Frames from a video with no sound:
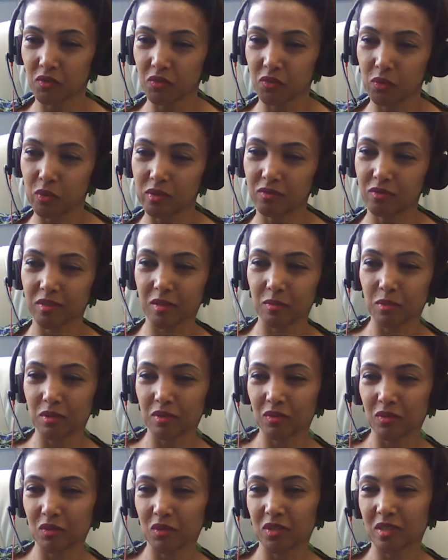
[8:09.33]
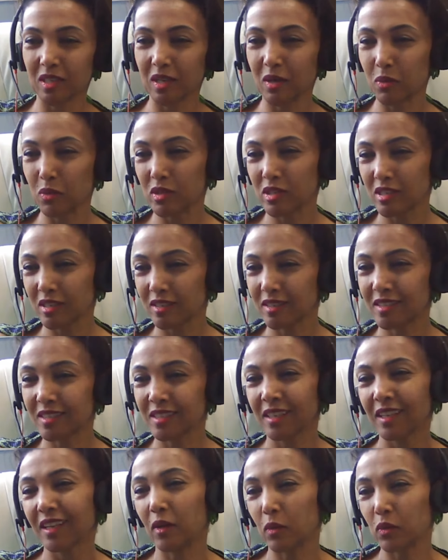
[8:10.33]
It was free before, now we charge.
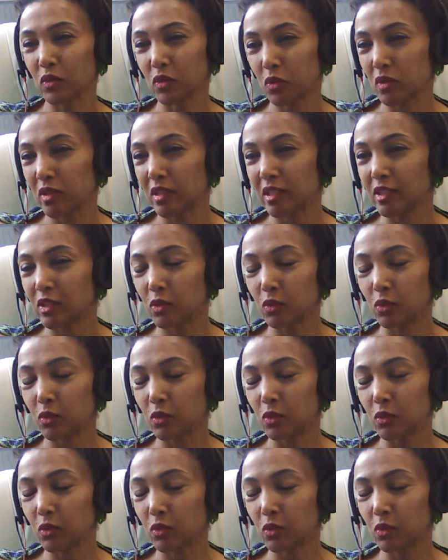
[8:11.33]
That was the only